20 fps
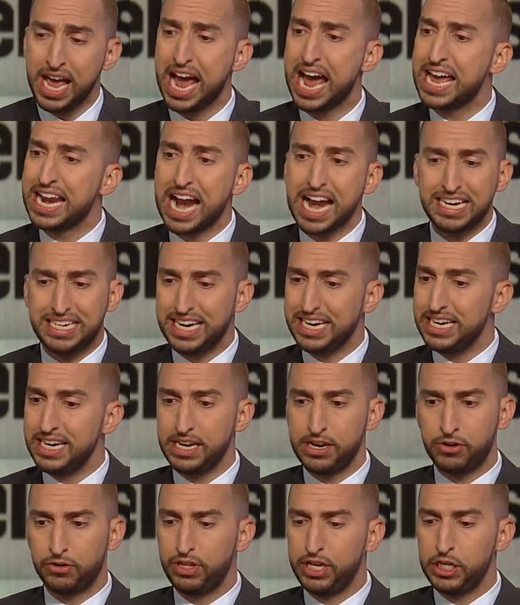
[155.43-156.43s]
and I didn't
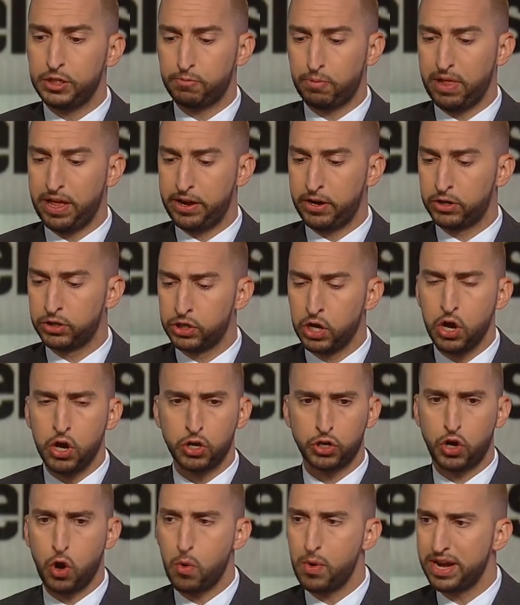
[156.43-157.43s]
hear these players
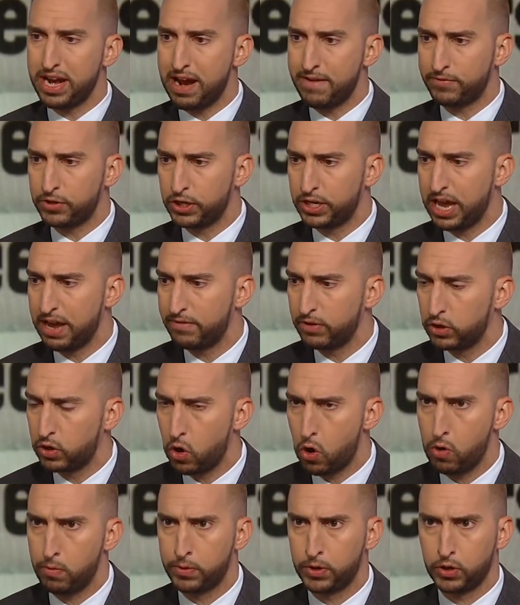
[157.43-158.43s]
going after Kevin
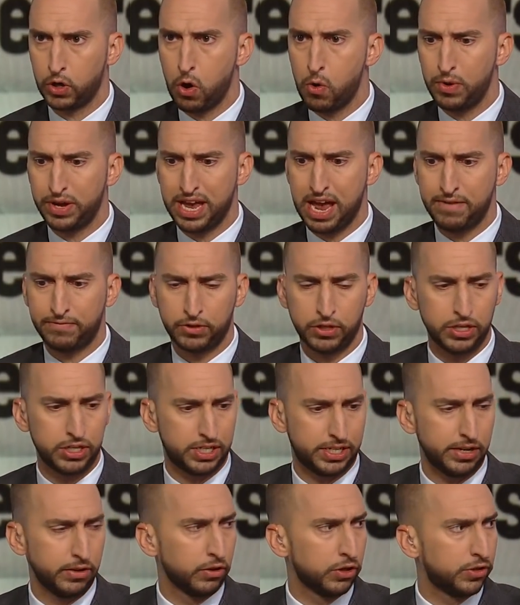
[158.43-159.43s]
Colbert, going after the
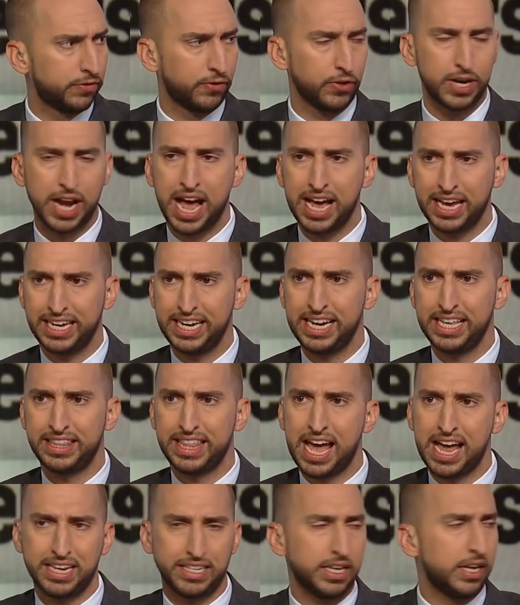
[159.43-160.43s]
Steelers for not getting
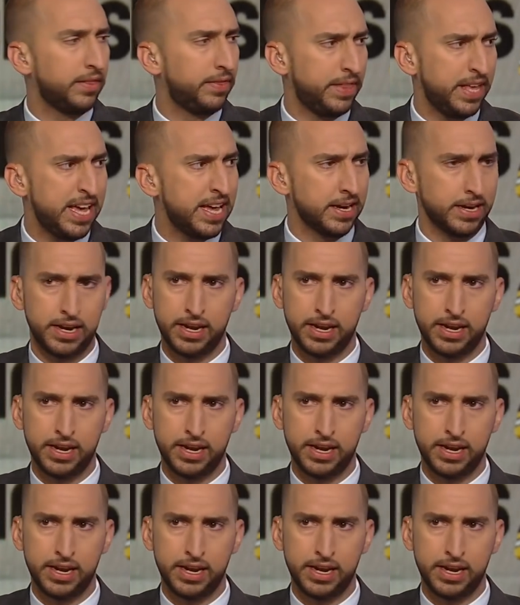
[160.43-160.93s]
that done then.